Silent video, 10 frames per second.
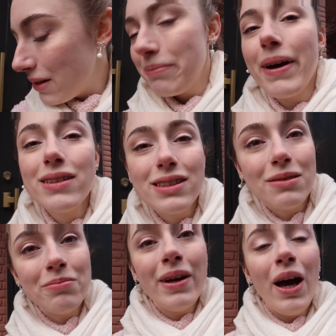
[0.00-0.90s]
And
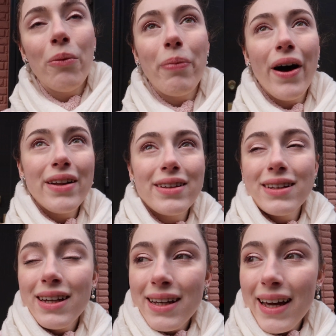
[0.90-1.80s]
yeah, if you like
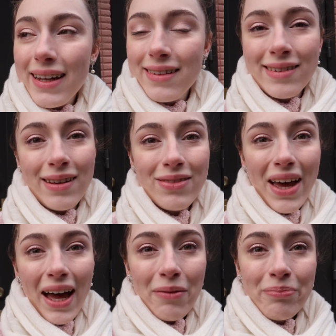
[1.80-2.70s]
this video, please give it a
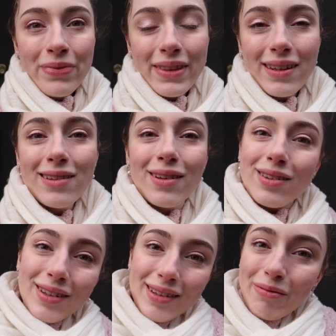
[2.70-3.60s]
big thumbs up
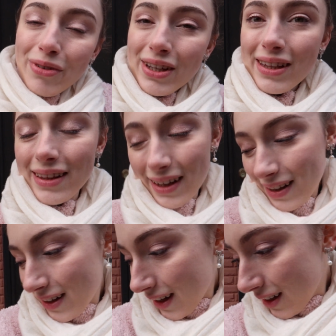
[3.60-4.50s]
and leave me a
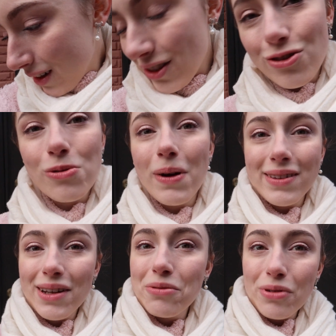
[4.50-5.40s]
comment if you like
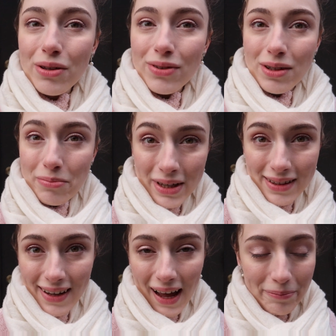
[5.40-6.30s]
gardening
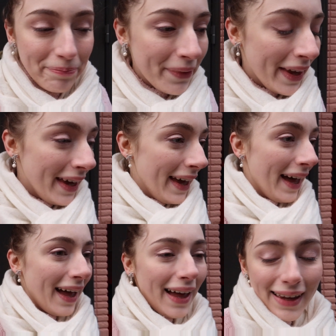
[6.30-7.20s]
yourself, or if you would
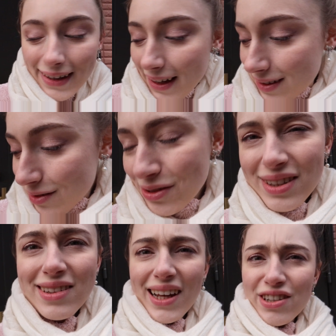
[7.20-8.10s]
like to start a
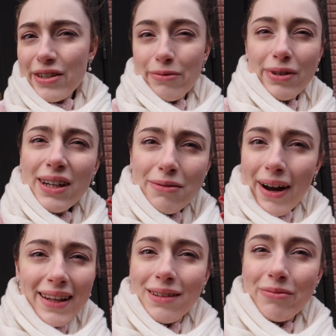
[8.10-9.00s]
garden, if you have any
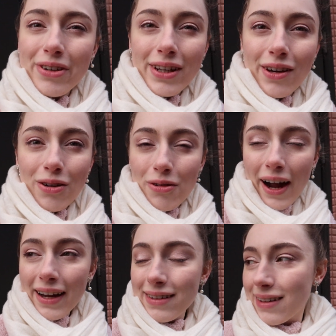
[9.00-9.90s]
questions,
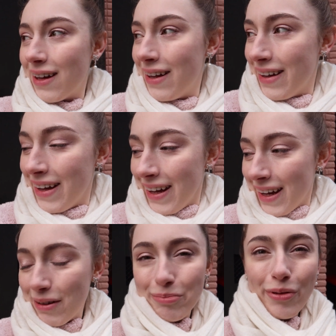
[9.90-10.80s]
anything that comes
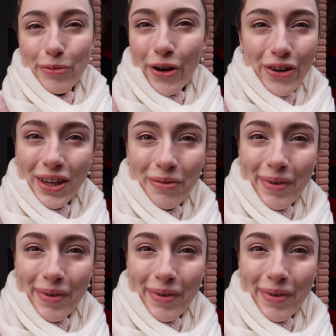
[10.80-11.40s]
to mind really.